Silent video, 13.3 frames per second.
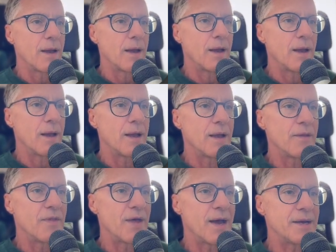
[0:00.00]

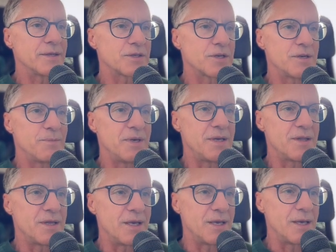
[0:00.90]
And that is going to be
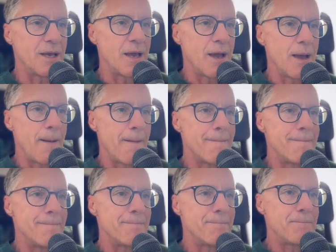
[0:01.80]
the
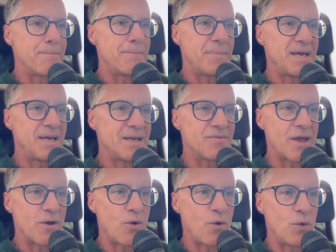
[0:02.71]
pin
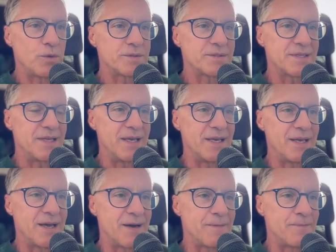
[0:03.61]
that holds
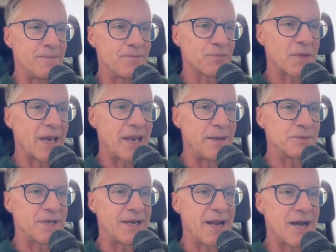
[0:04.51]
the
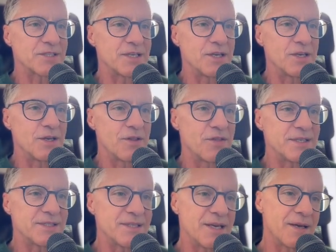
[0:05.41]
lampshade. Actually,
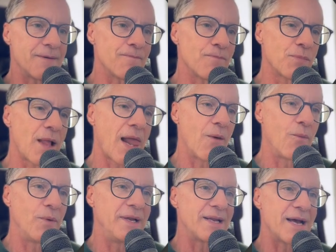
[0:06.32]
this thing,
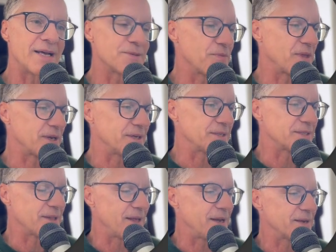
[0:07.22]
we need to add some thickness
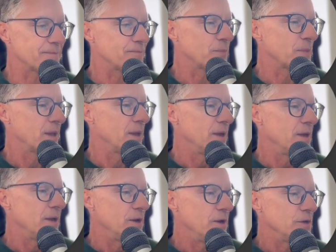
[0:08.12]
to that.
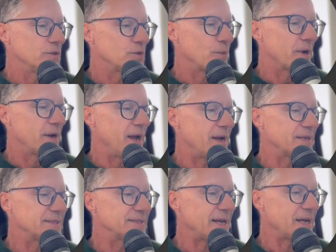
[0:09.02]
So we're going to add a
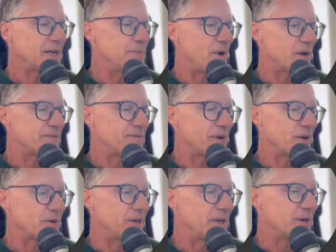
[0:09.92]
second
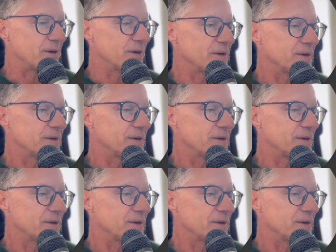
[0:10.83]
modifier here,